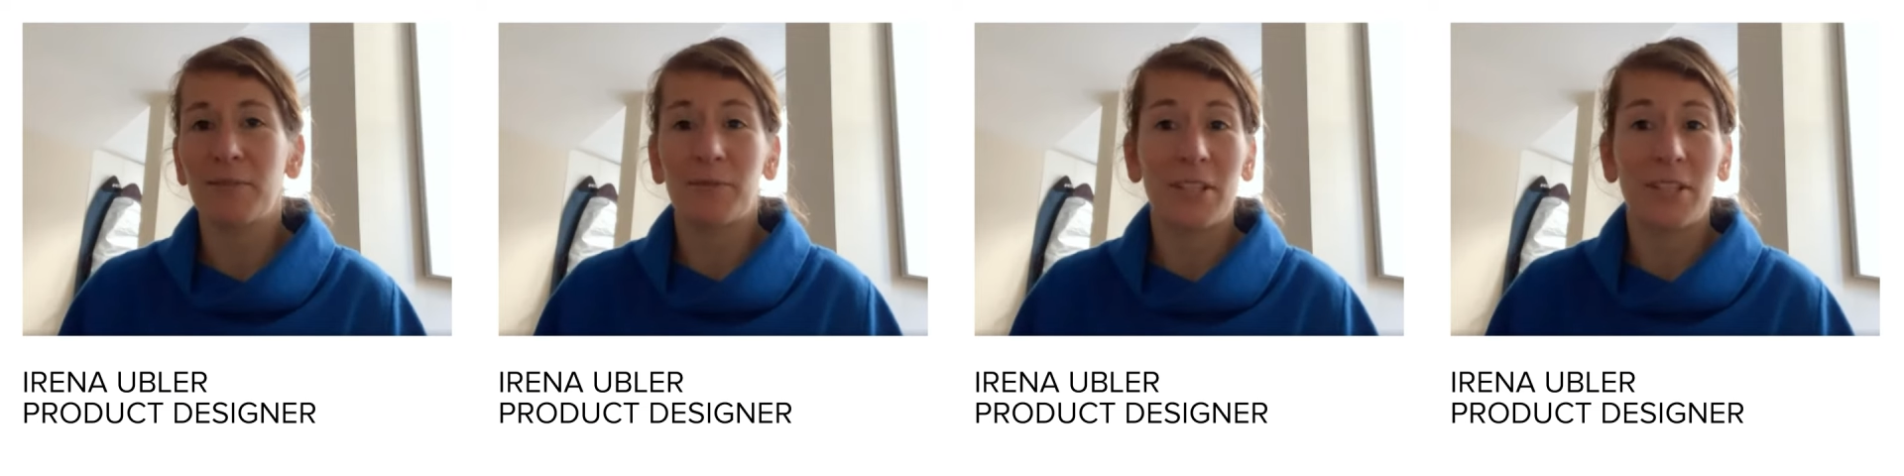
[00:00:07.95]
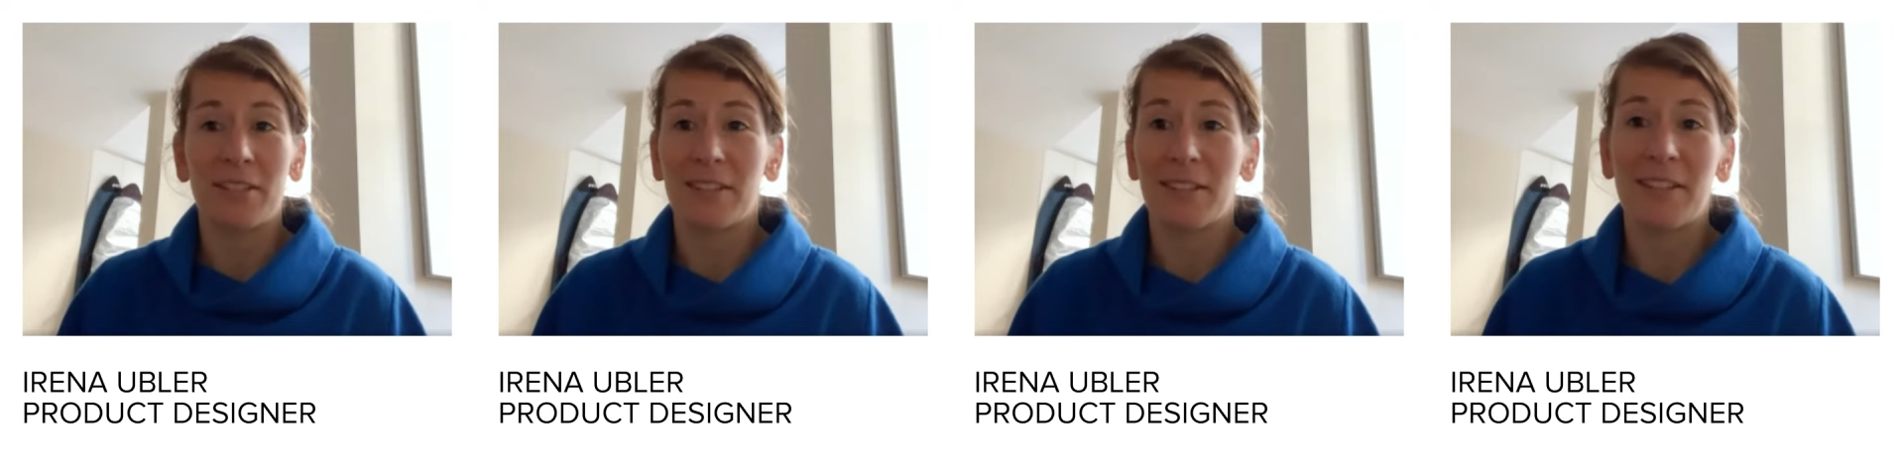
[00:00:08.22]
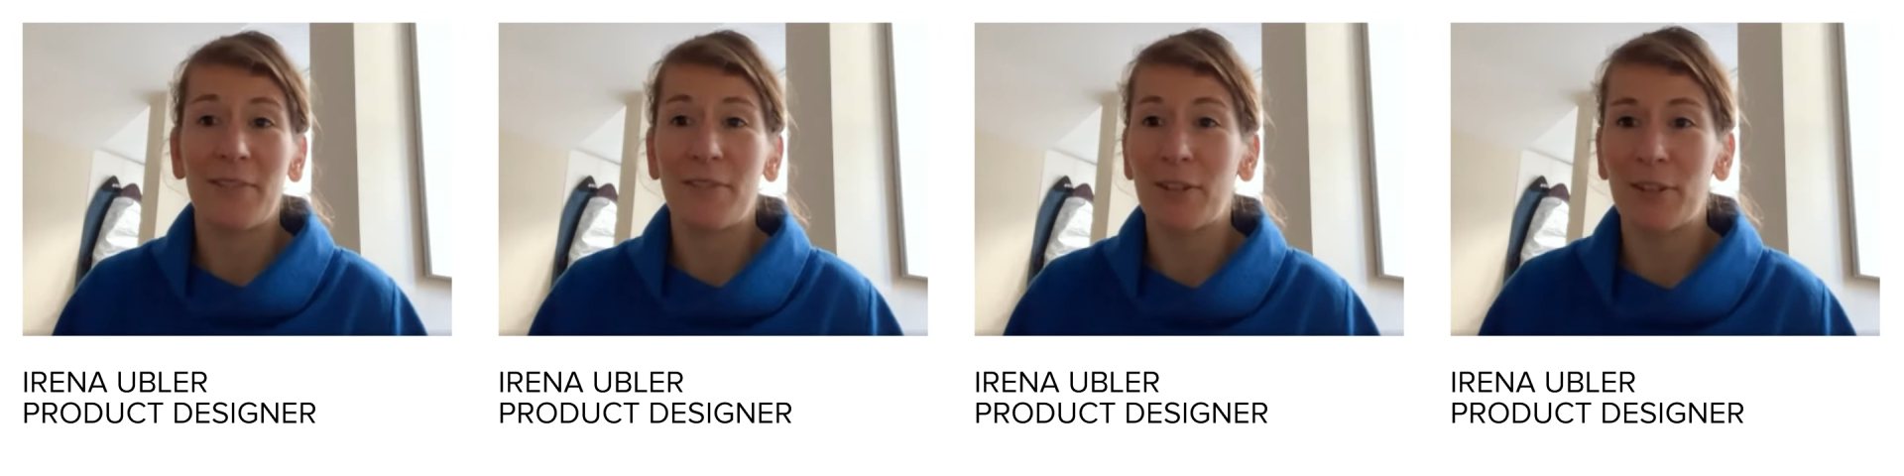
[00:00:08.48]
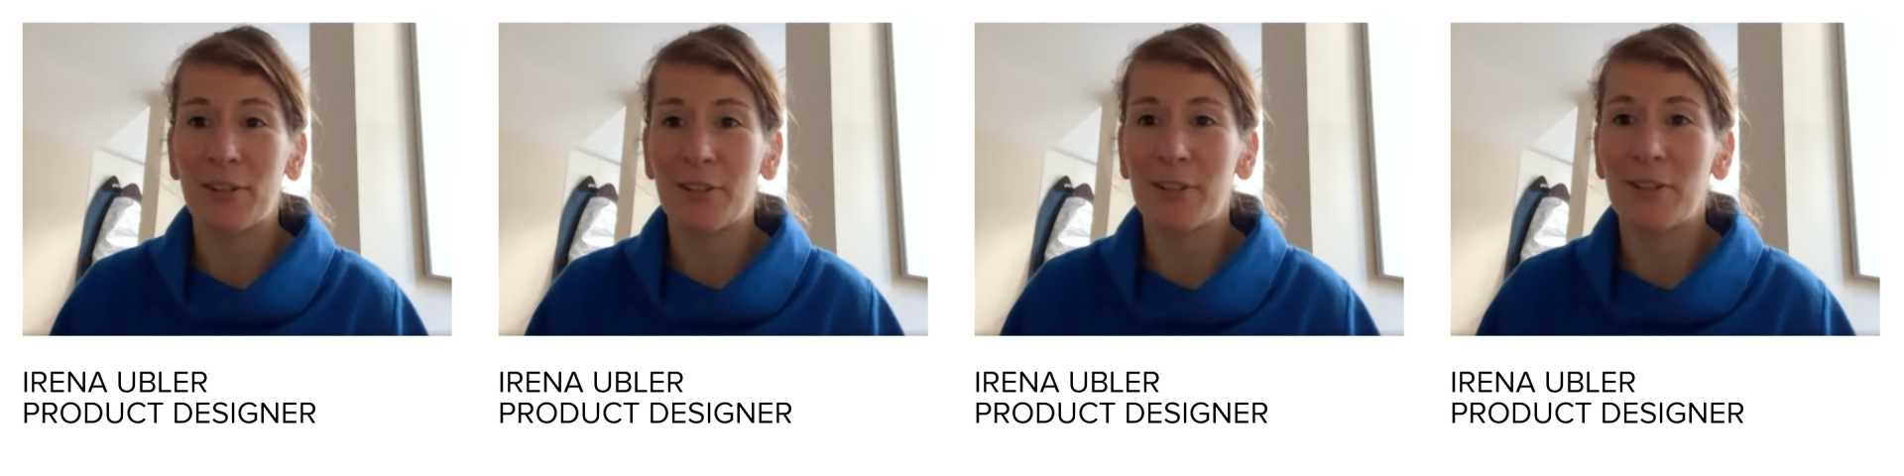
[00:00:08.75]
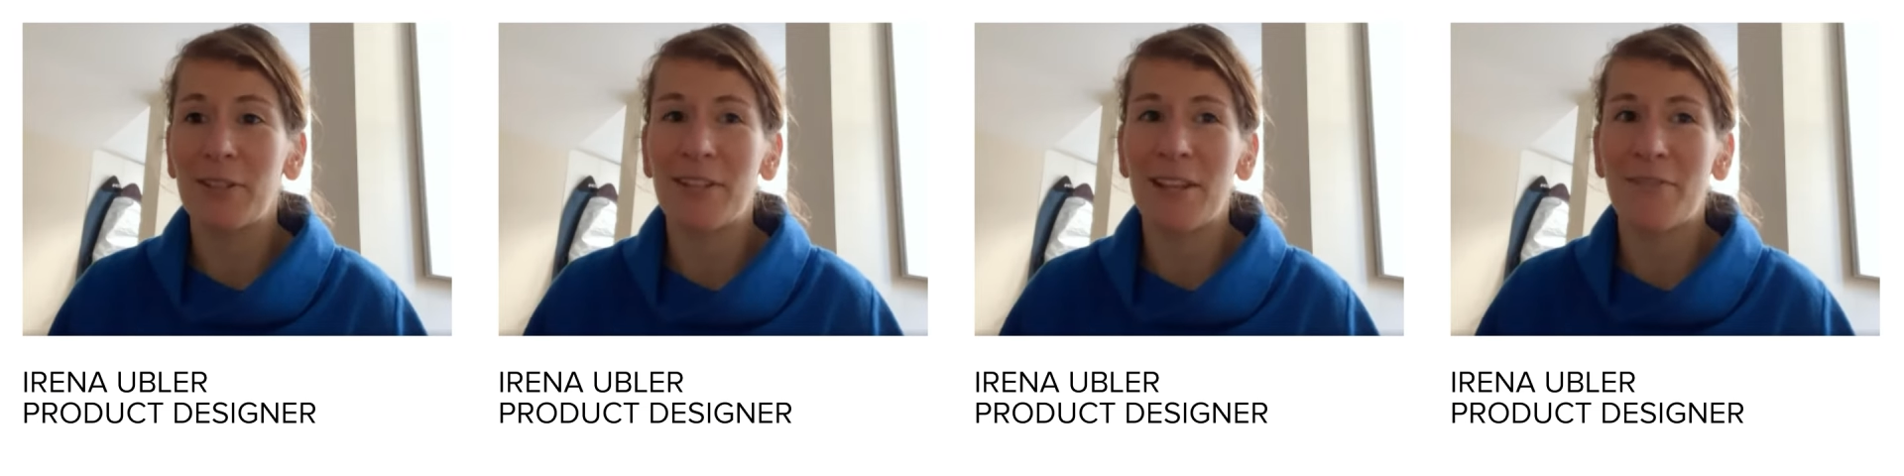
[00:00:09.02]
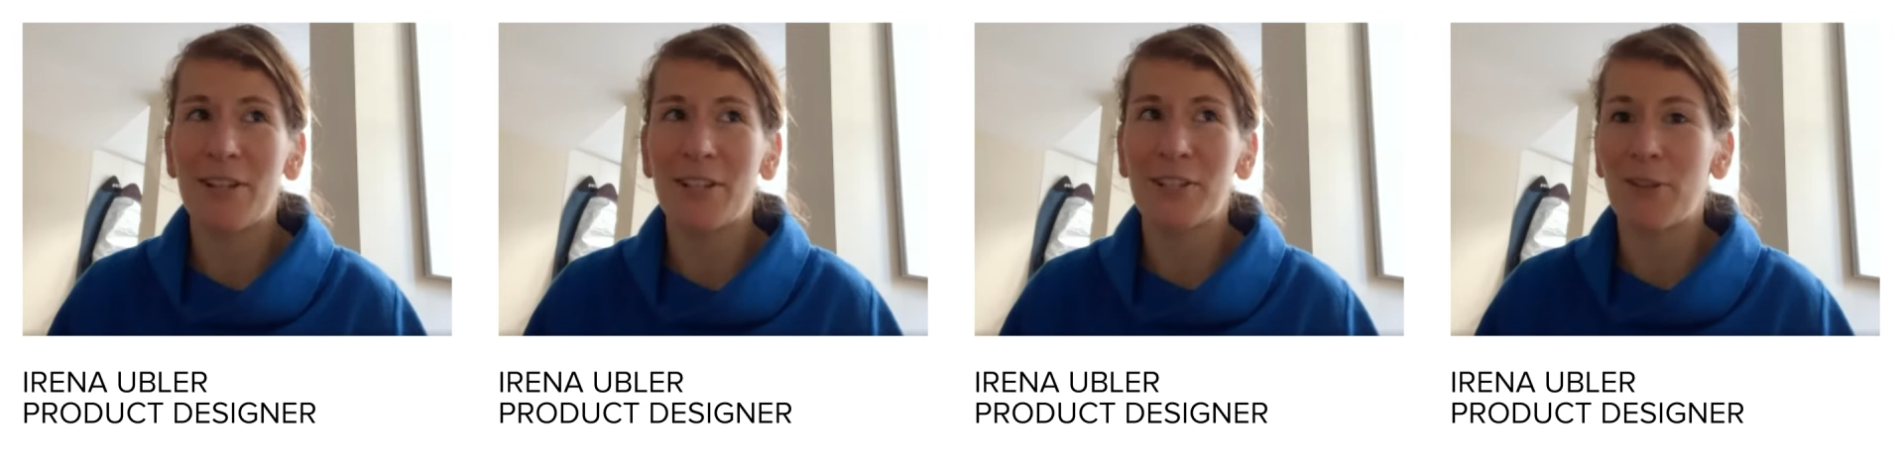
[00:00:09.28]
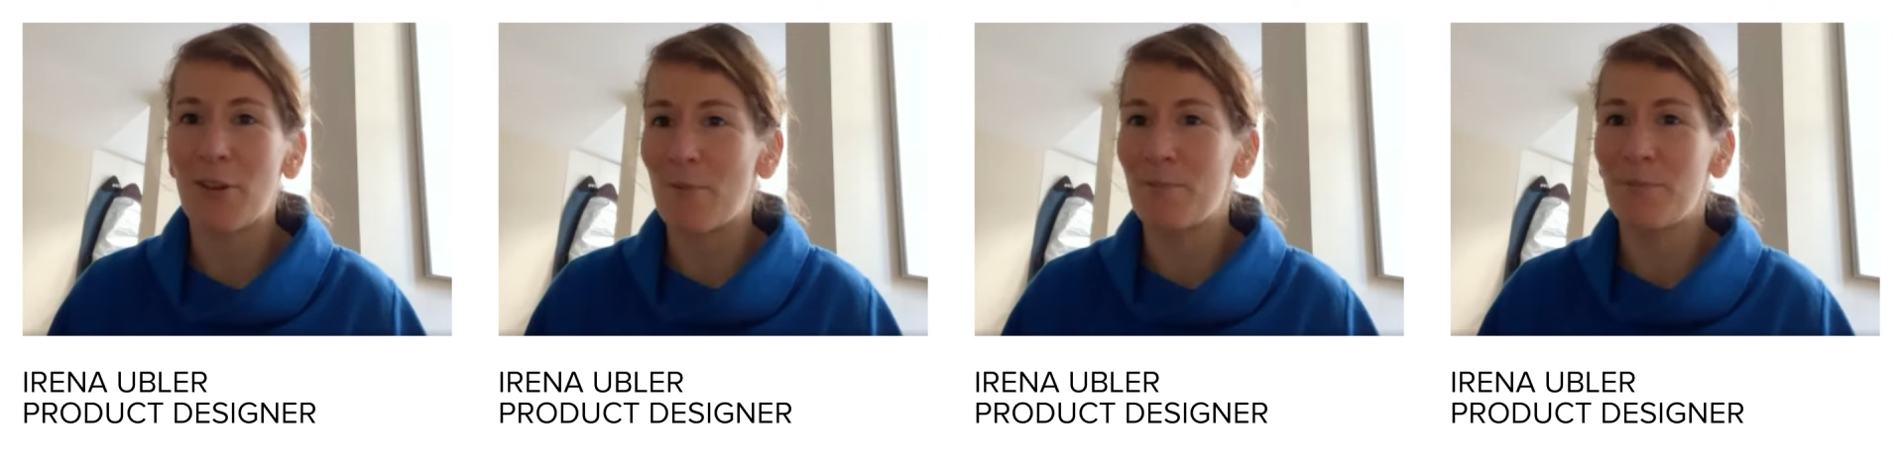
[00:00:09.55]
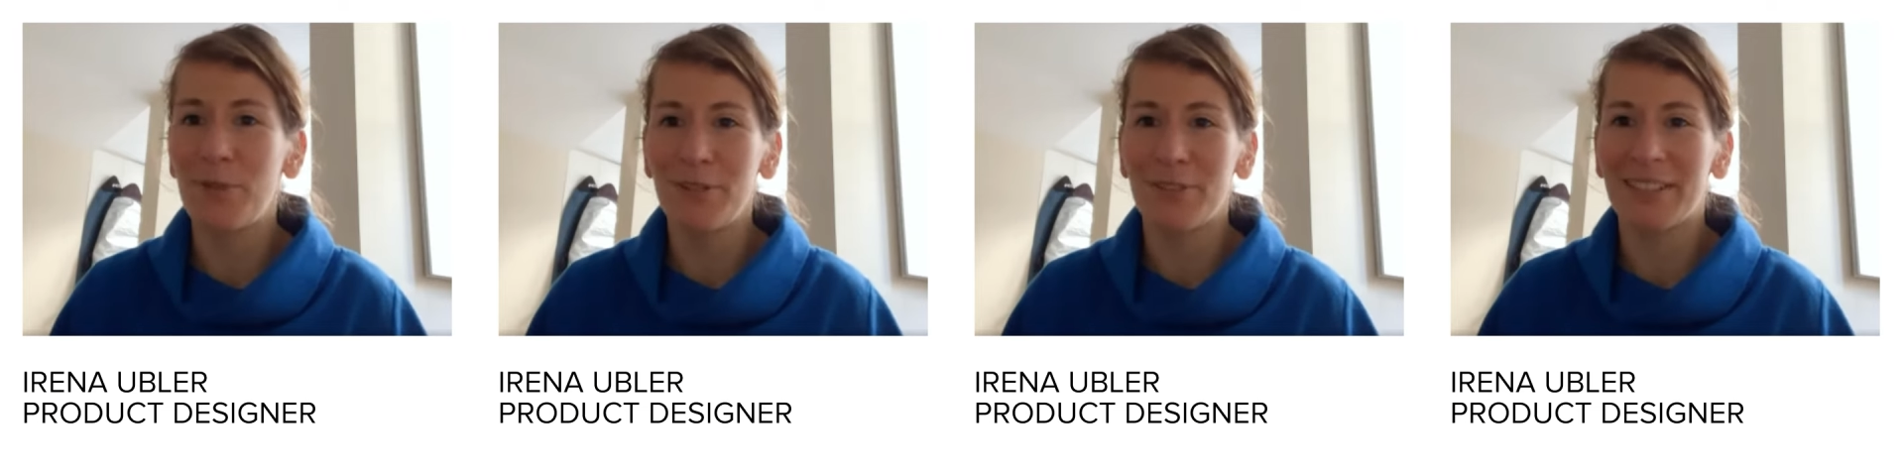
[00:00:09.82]
just never stop
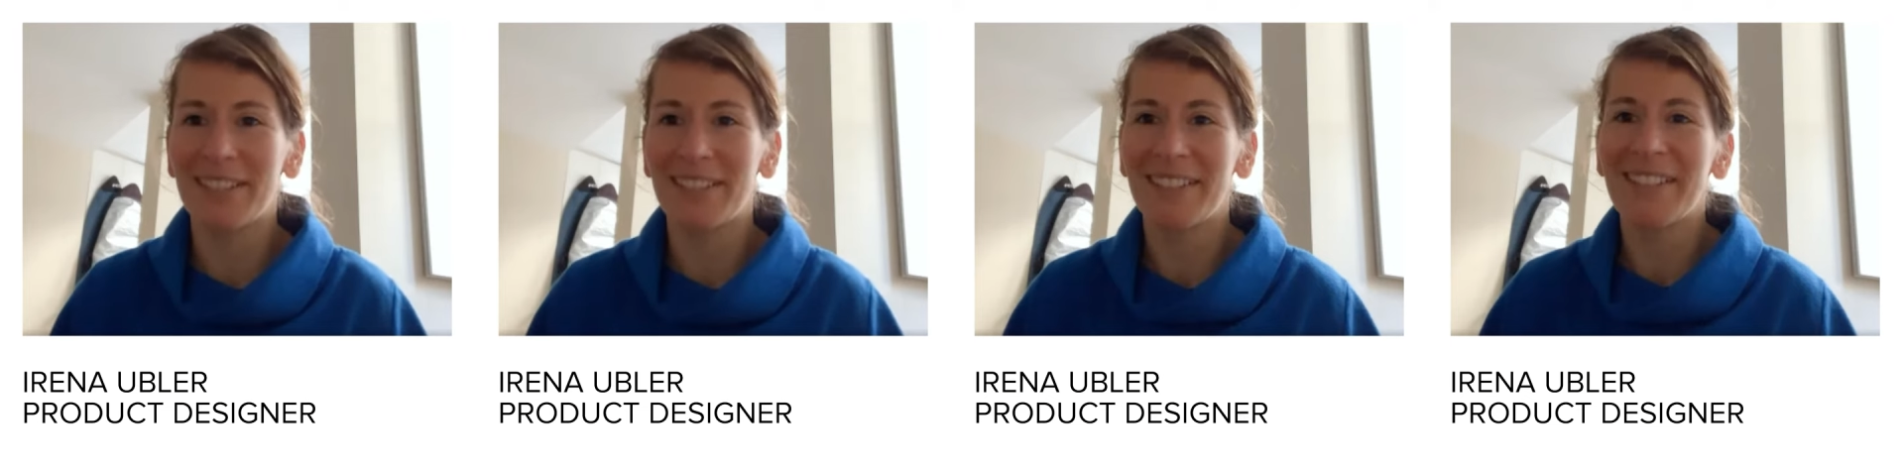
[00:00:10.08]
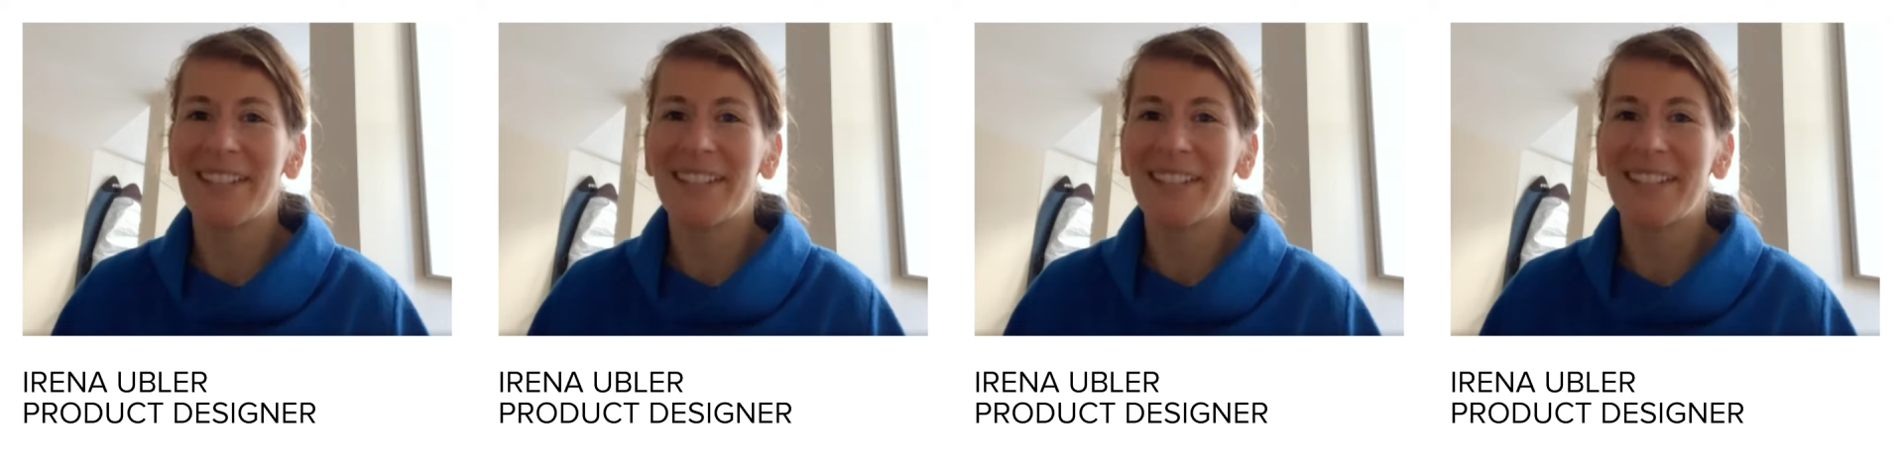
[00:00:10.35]
moving.